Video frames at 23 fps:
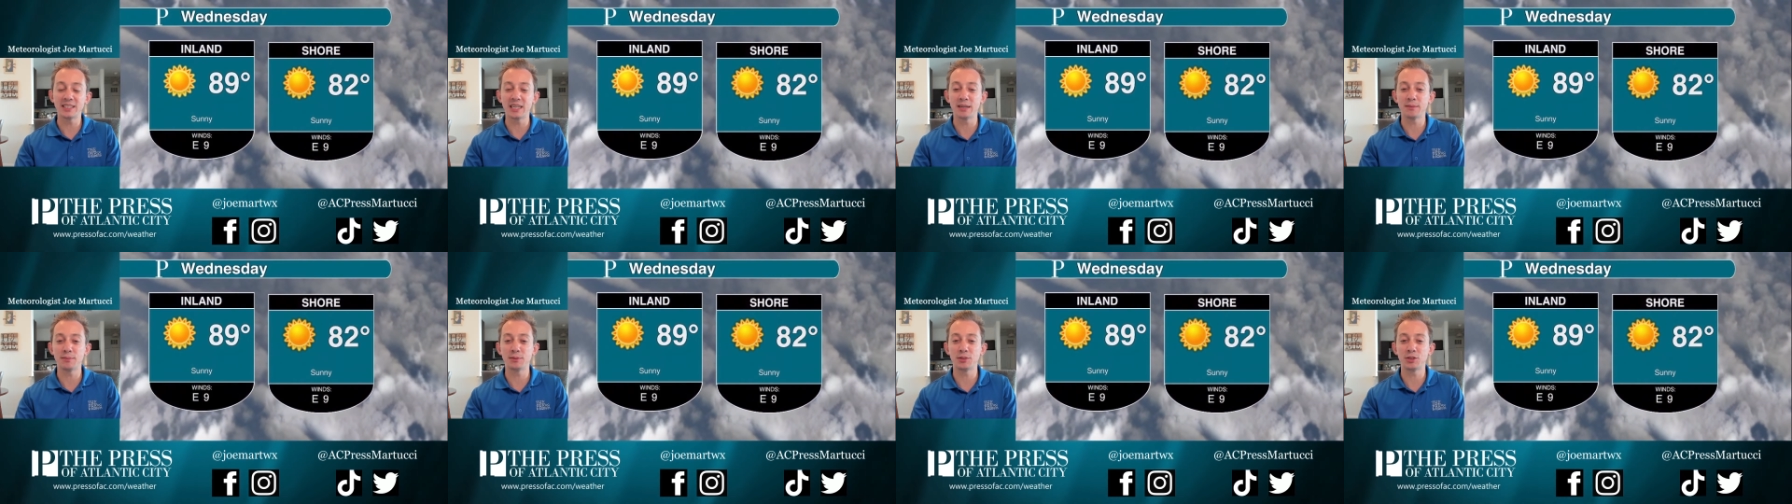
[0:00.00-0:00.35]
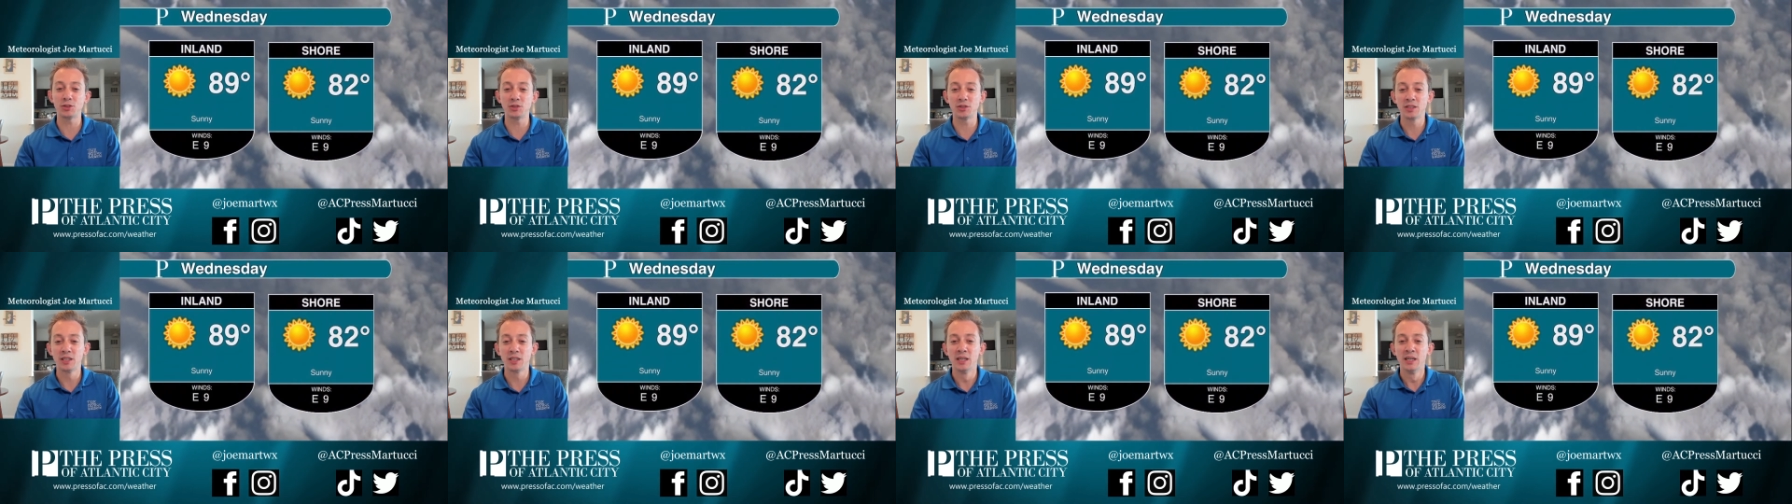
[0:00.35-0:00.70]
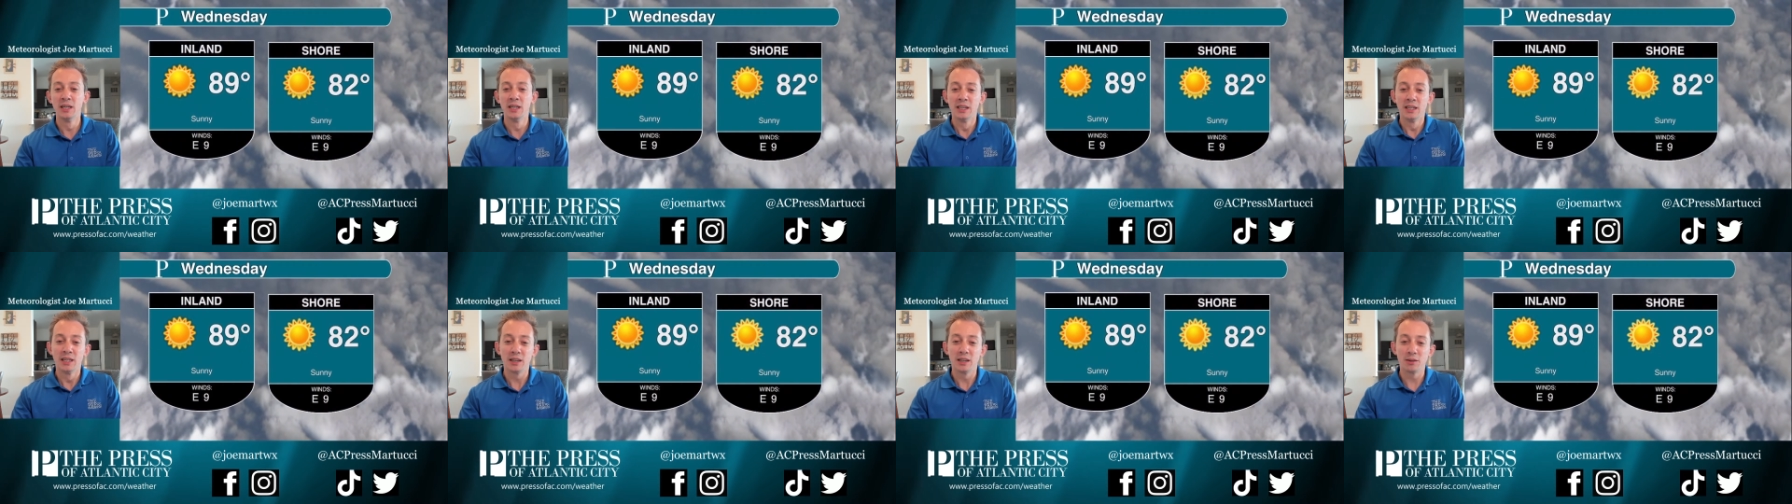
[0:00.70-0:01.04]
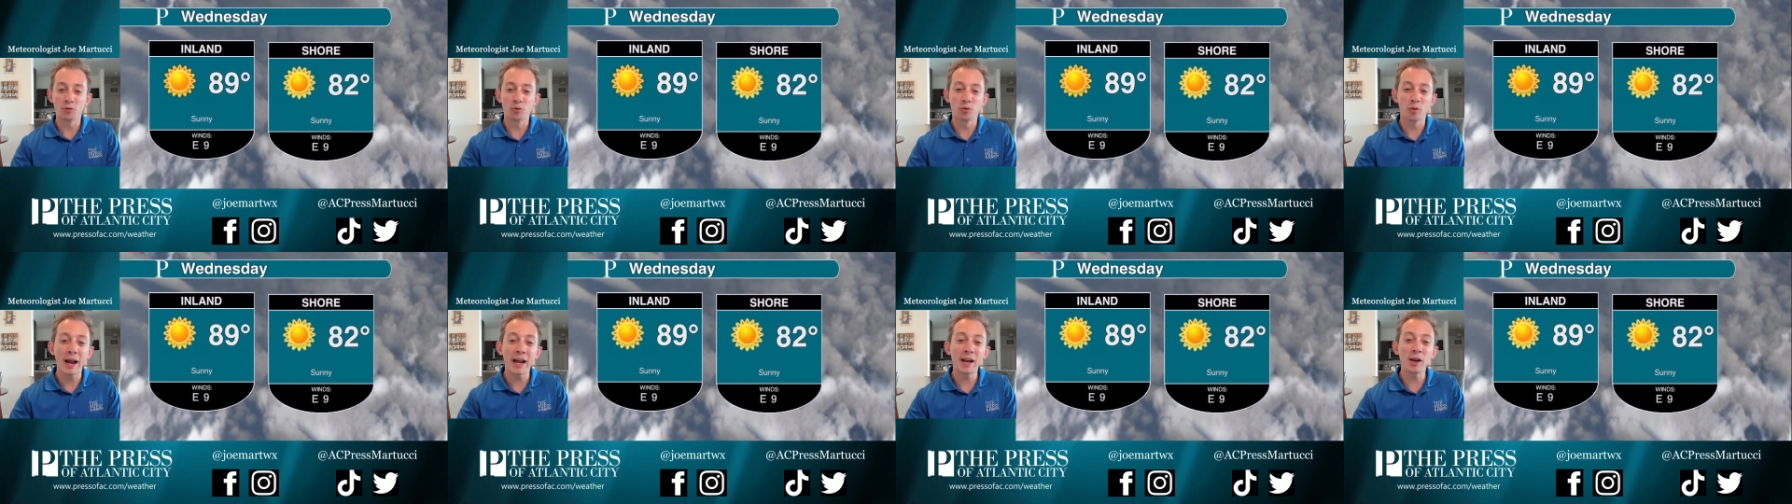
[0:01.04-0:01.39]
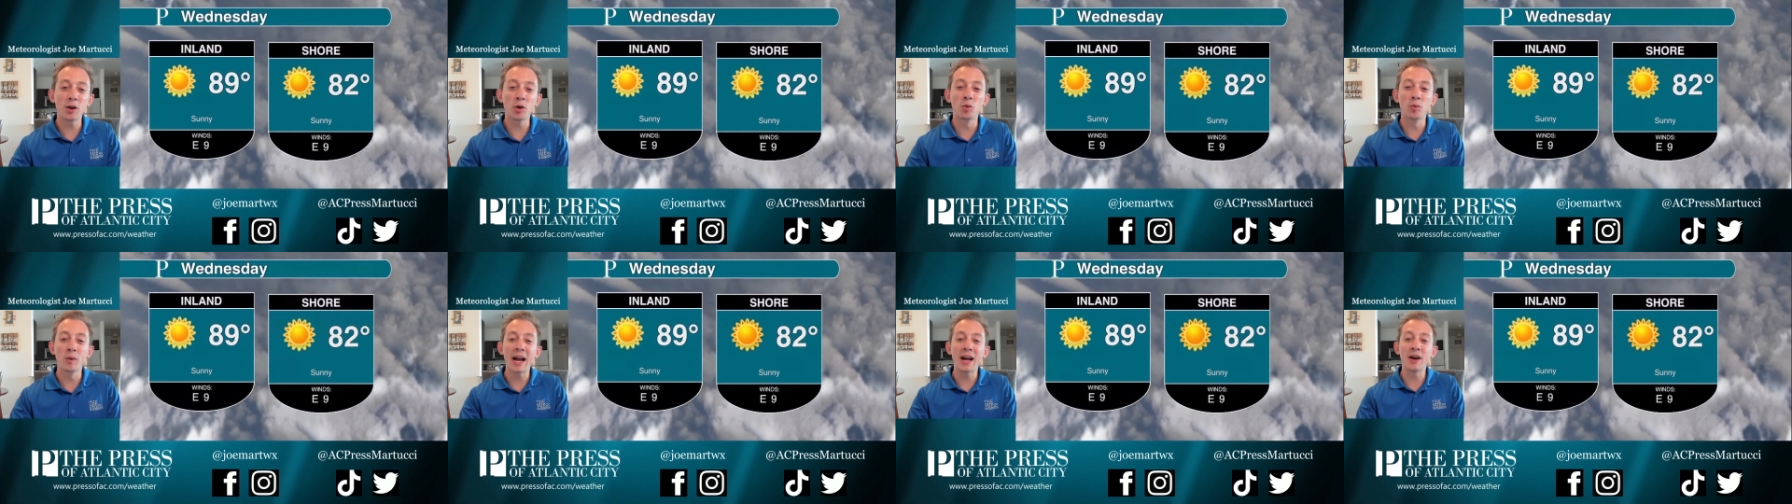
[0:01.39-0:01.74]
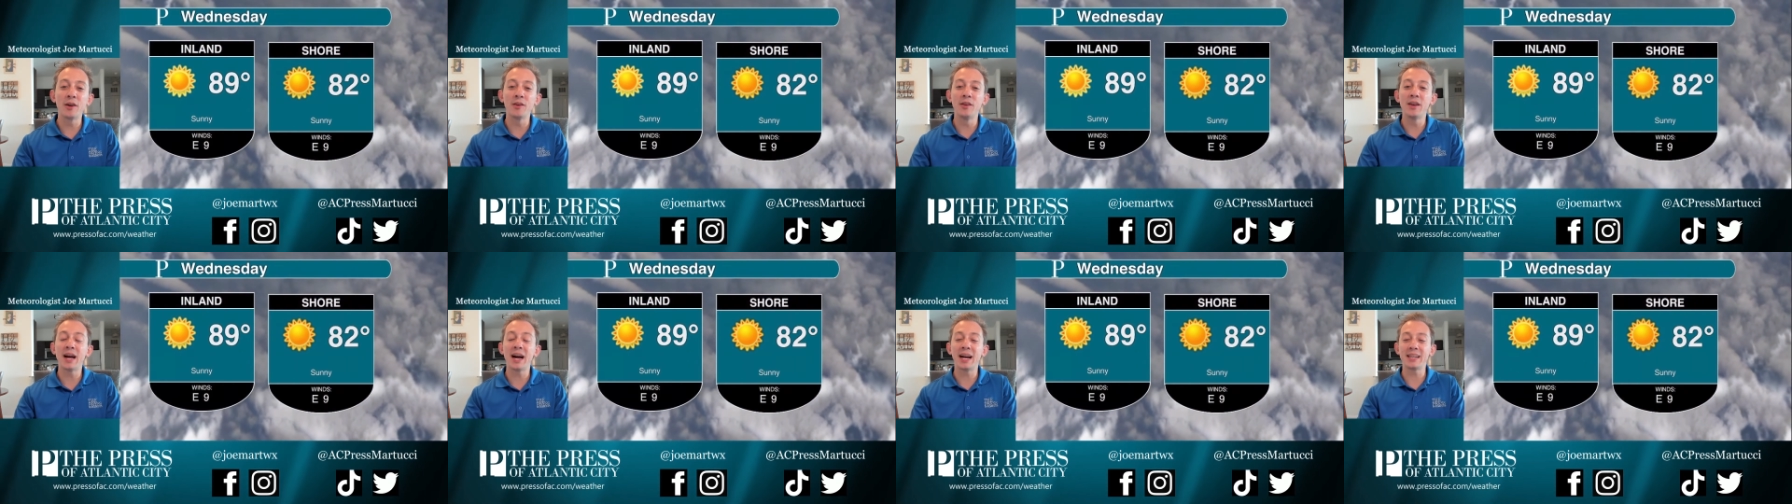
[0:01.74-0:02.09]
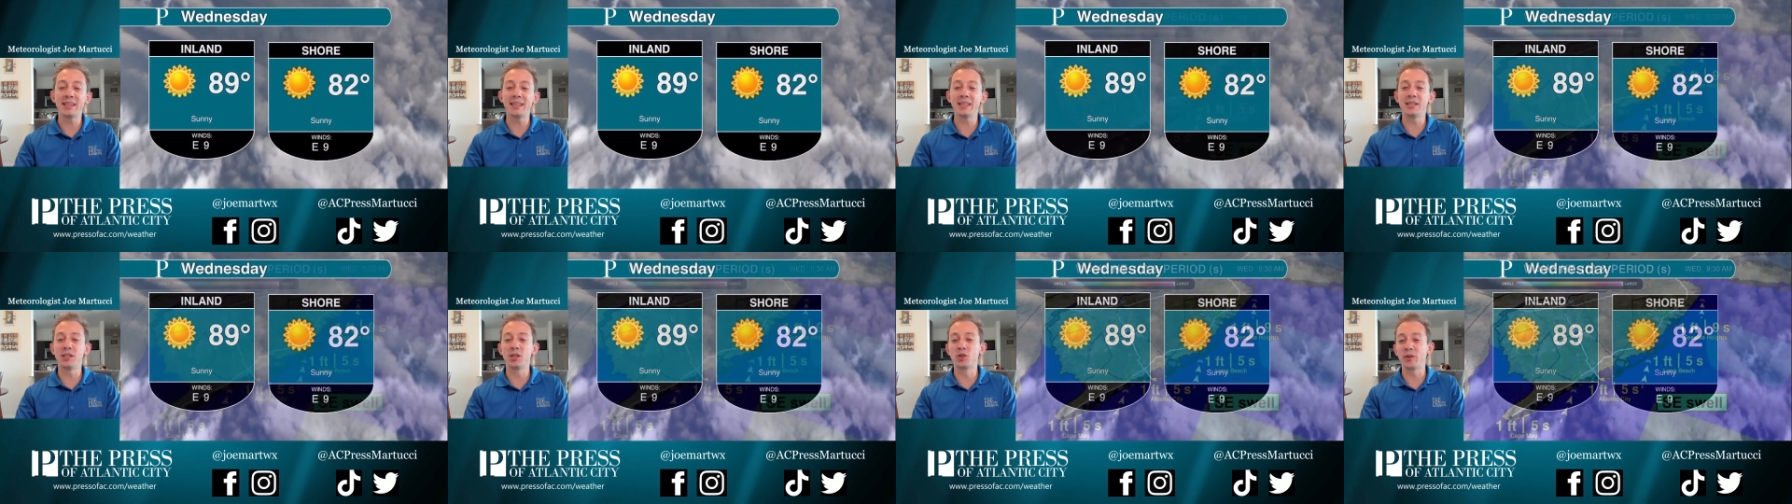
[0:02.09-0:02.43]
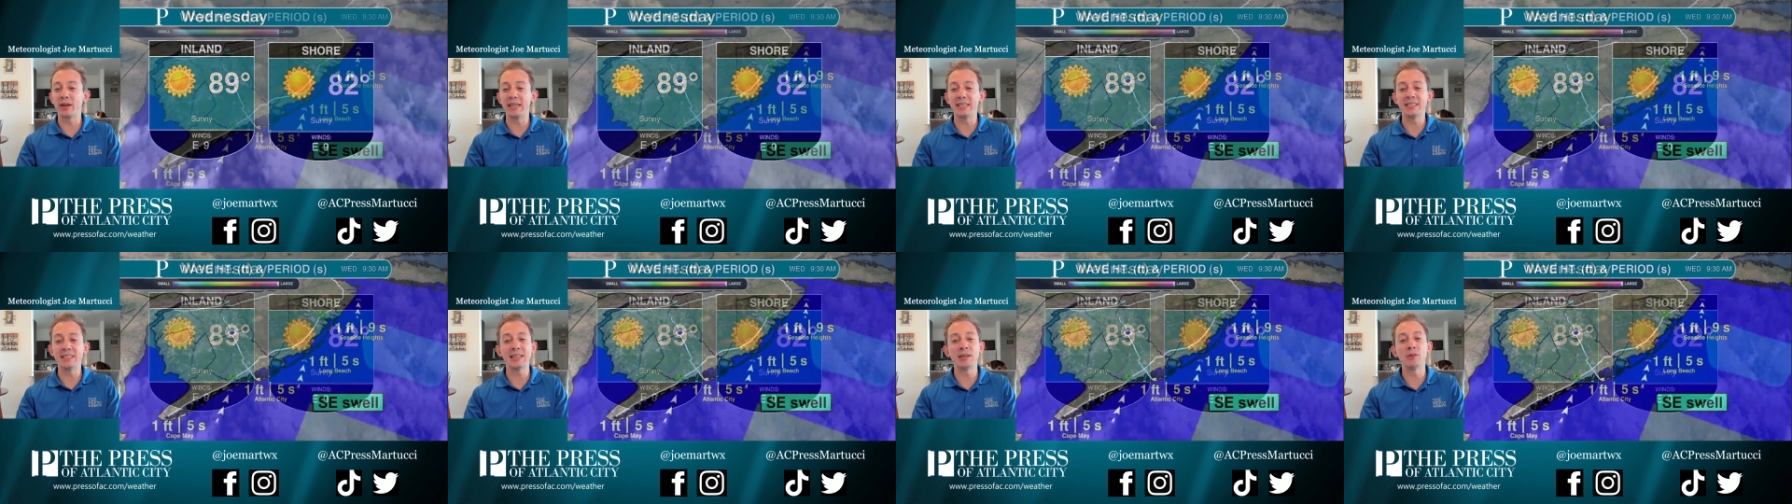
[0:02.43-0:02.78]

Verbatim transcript: Temperatures right around 90 degrees.